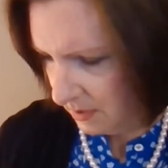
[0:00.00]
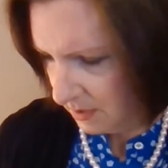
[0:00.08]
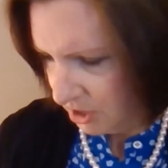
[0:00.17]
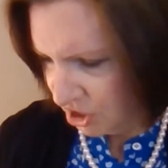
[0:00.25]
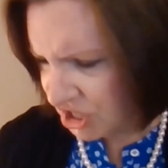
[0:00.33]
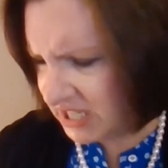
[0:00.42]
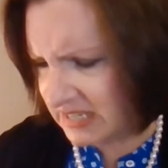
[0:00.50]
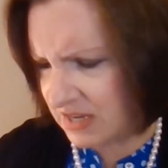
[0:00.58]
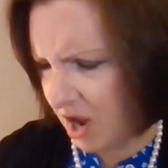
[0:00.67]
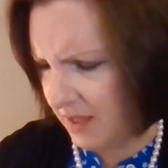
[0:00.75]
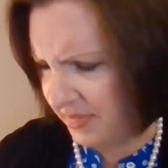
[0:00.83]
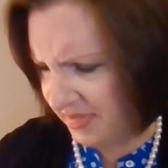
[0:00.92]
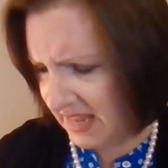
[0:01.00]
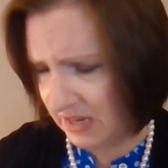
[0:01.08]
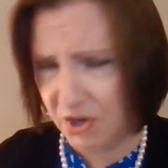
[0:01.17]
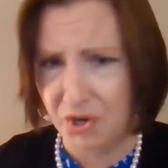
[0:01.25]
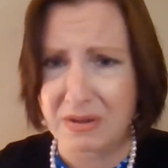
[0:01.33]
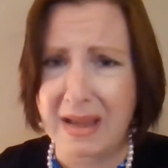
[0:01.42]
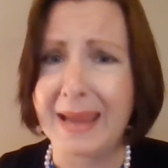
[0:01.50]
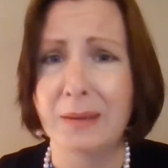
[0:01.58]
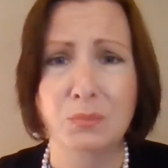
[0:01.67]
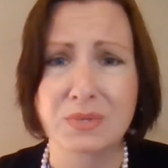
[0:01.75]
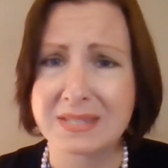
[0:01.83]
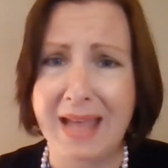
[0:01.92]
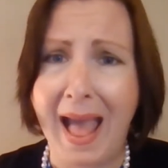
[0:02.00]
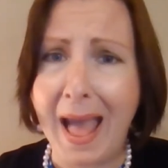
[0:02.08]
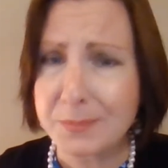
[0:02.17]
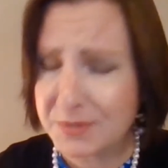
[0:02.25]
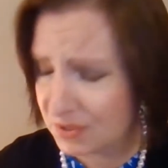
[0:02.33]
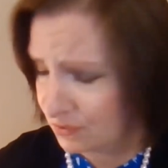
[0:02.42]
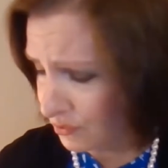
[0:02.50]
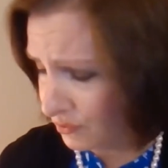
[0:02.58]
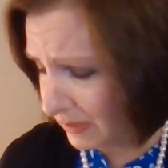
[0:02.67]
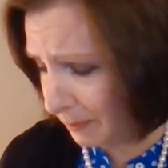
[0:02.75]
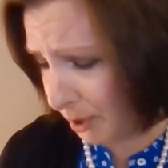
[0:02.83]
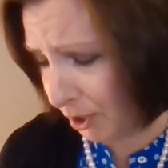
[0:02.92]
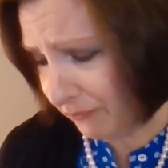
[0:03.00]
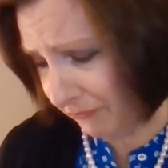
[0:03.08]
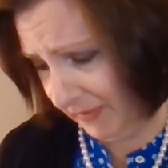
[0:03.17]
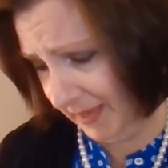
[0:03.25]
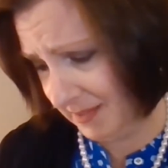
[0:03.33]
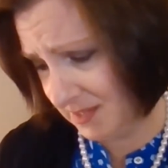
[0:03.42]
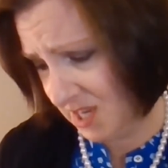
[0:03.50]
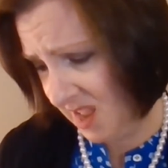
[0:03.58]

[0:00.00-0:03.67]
She did not think her name was absolutely perfect.